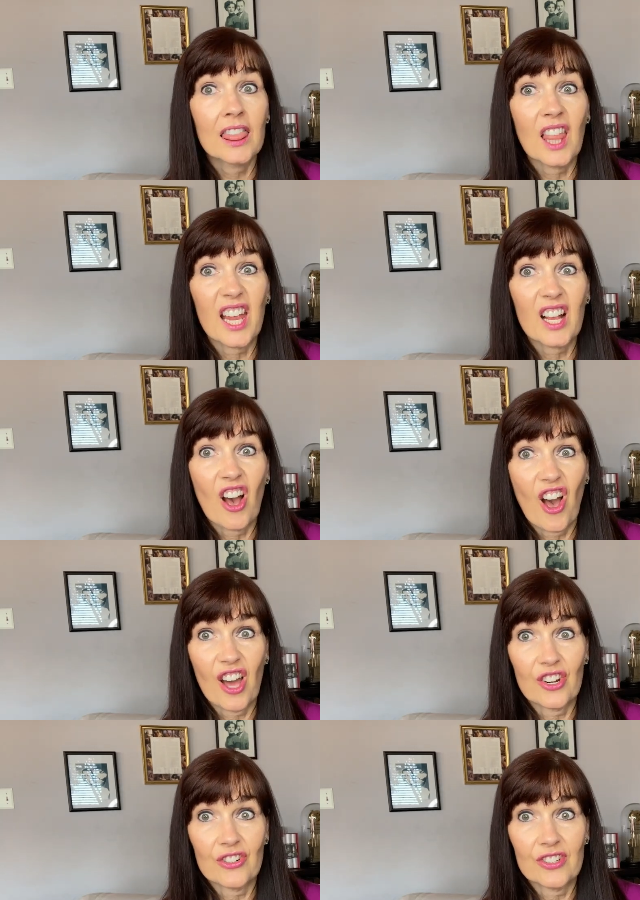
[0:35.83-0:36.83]
like
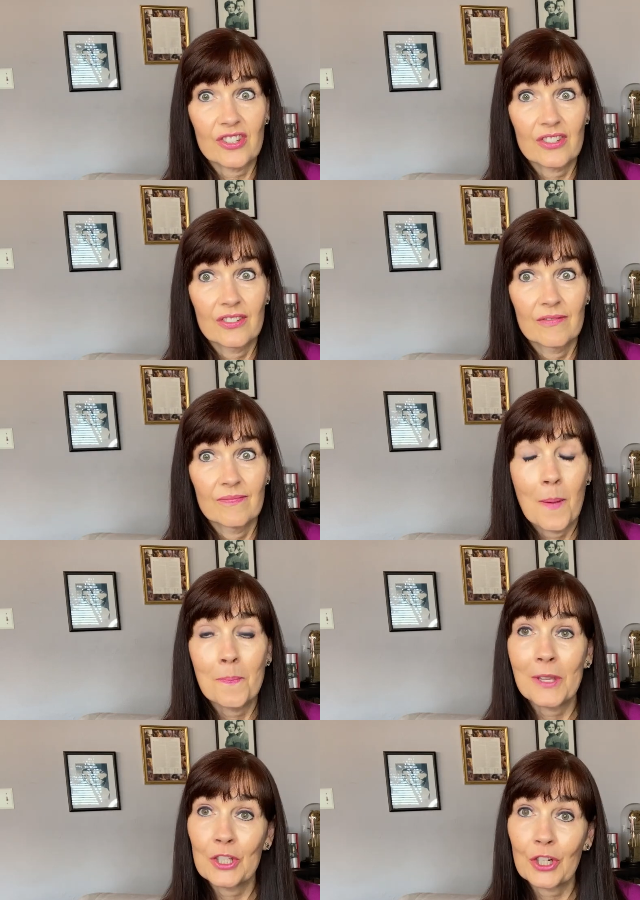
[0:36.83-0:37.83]
otters.
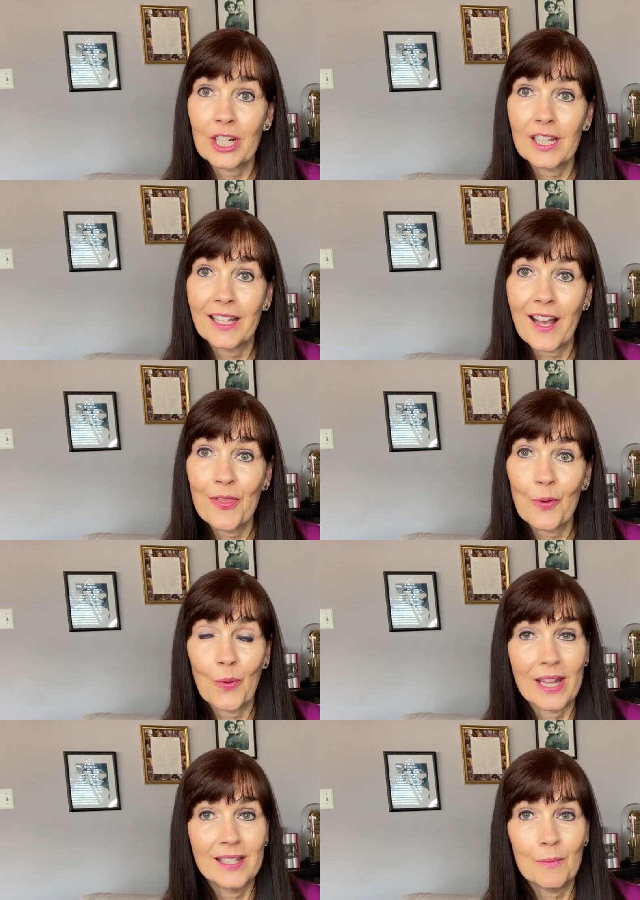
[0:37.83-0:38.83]
Be sure to click on the
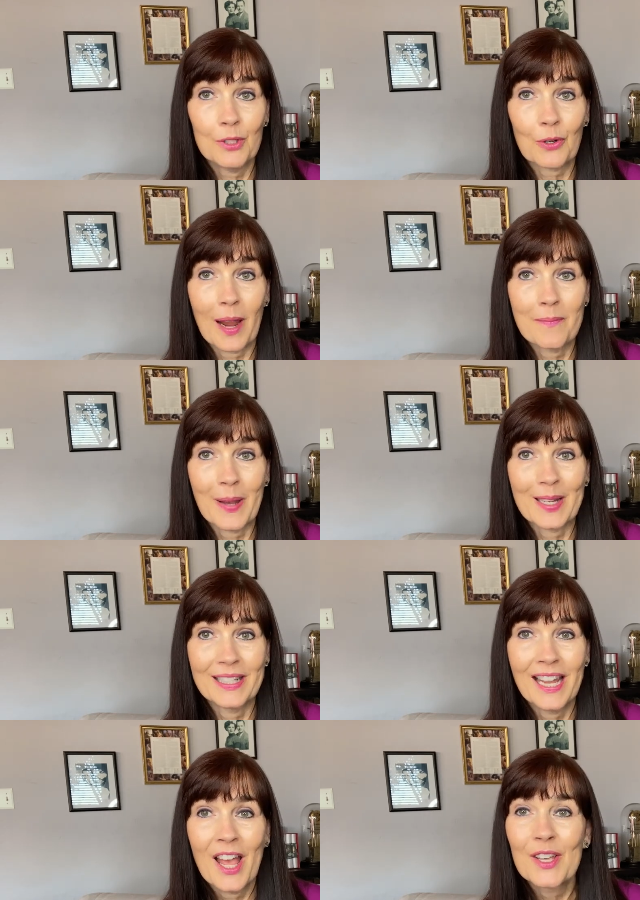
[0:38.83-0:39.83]
red subscribe
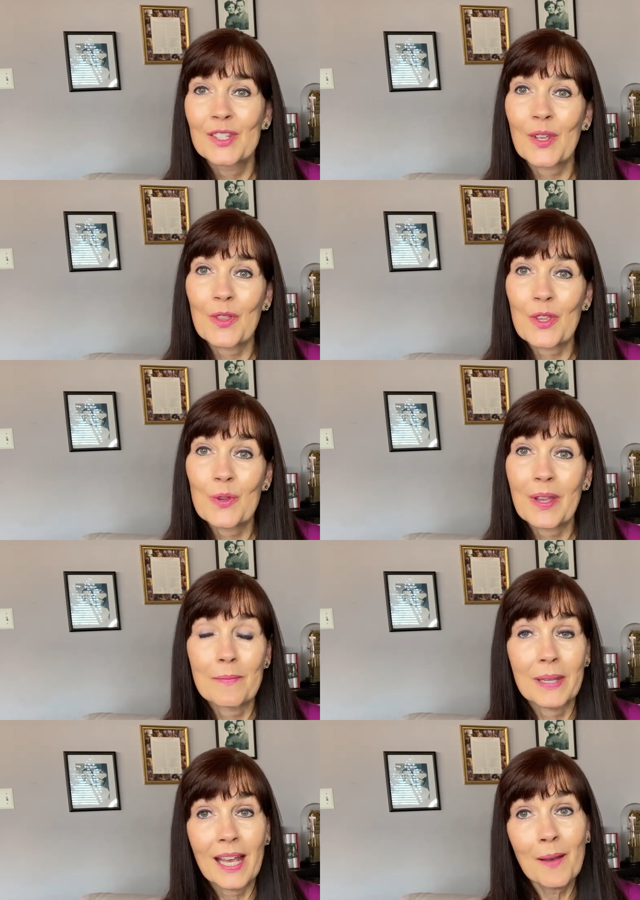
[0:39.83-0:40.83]
button so that you
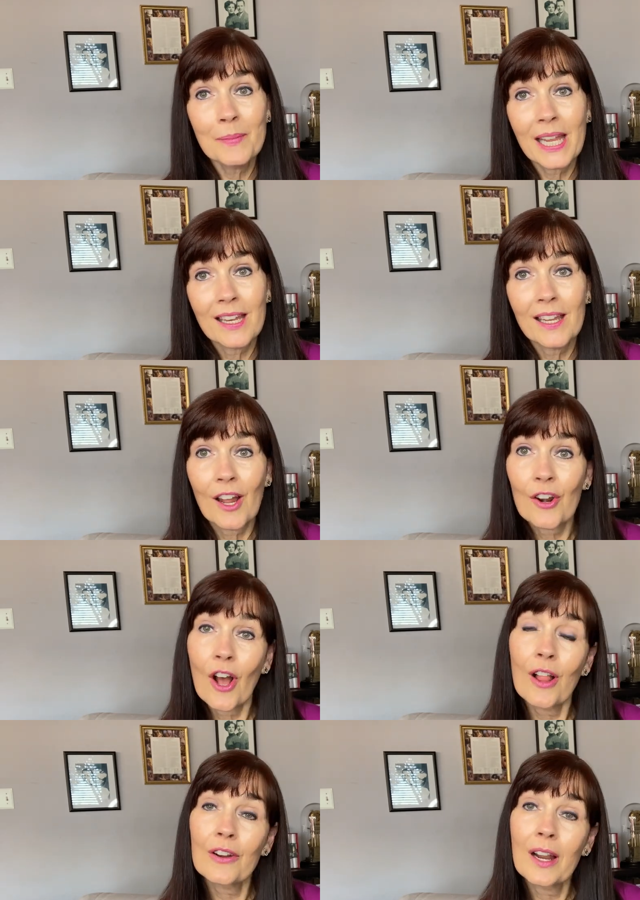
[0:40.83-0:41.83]
can be updated on
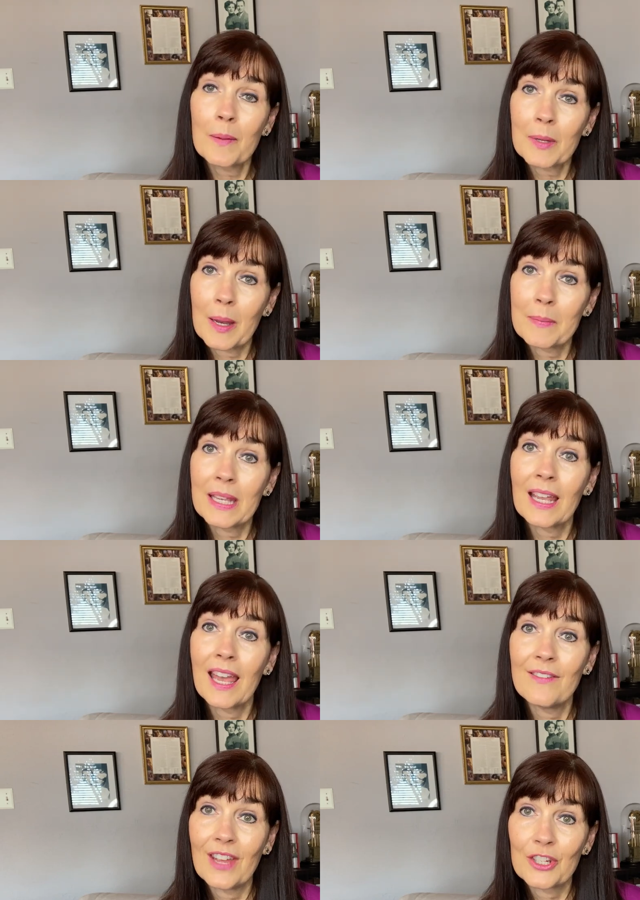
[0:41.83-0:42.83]
all our upcoming
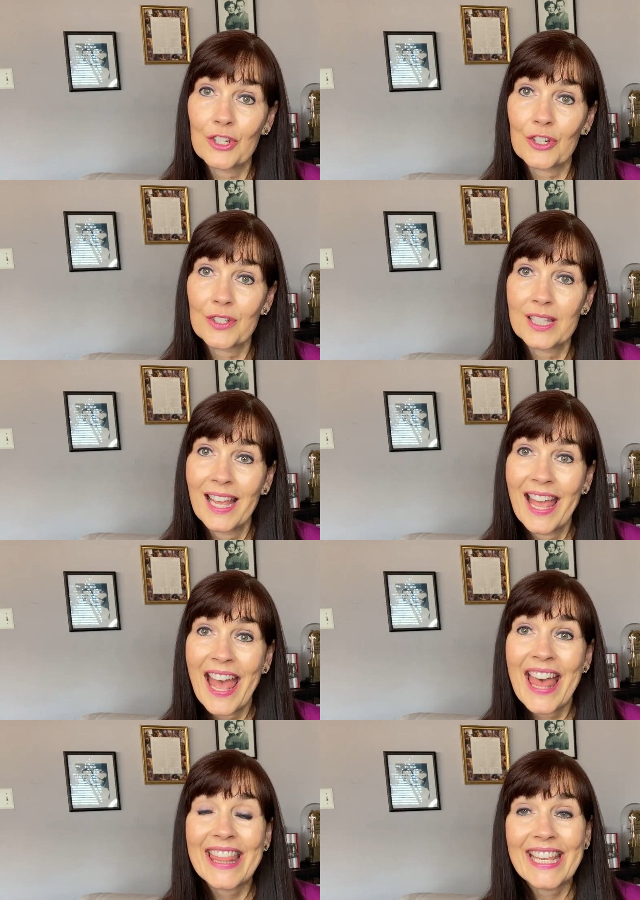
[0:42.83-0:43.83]
adventures.
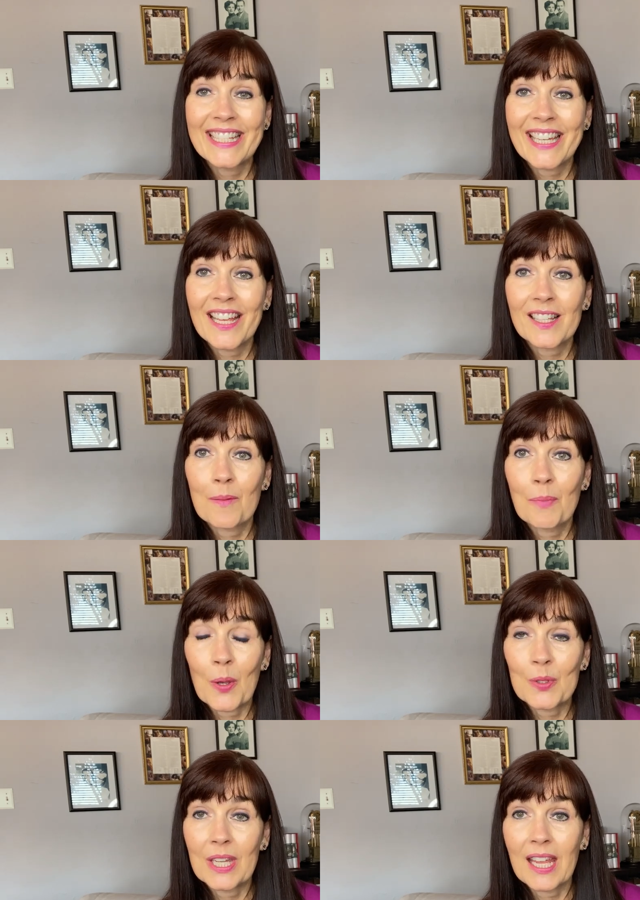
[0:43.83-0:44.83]
These days I'm
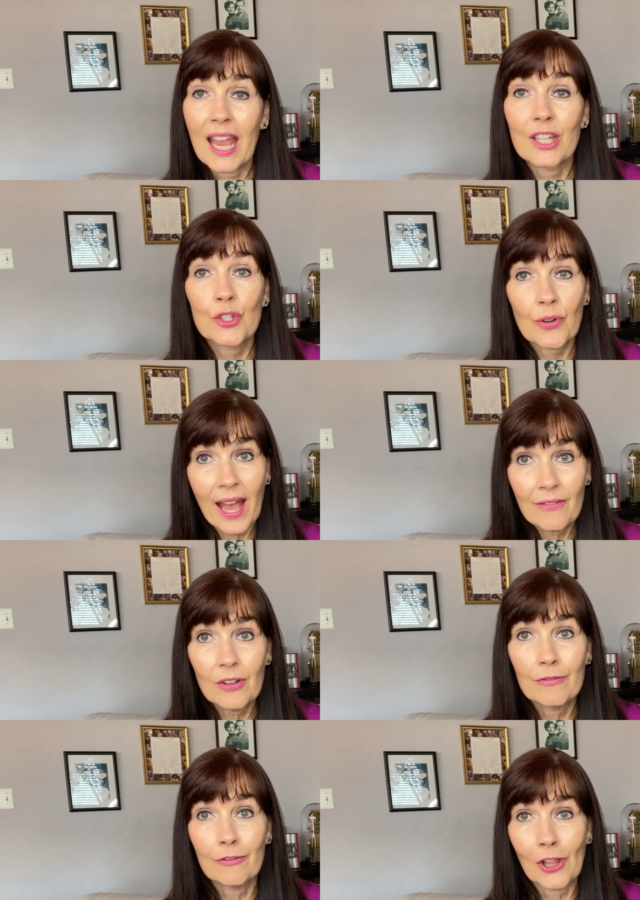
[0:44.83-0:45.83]
posting a
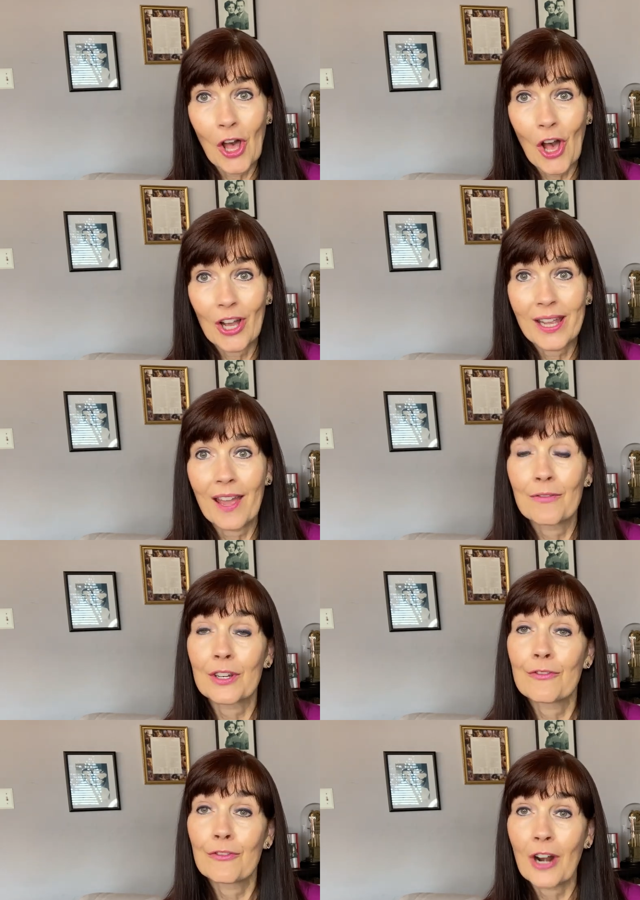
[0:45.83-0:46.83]
travel vlog
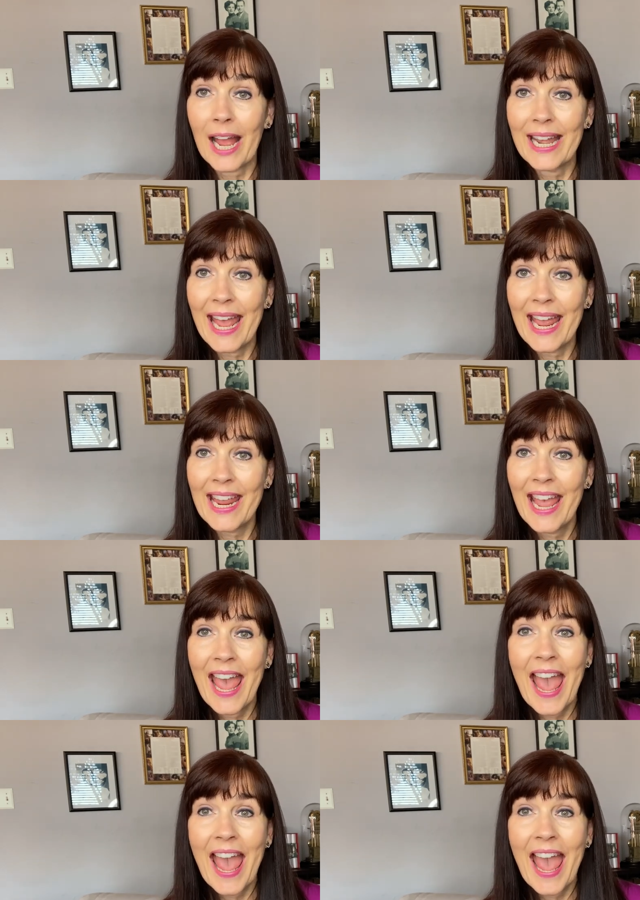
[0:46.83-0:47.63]
every Friday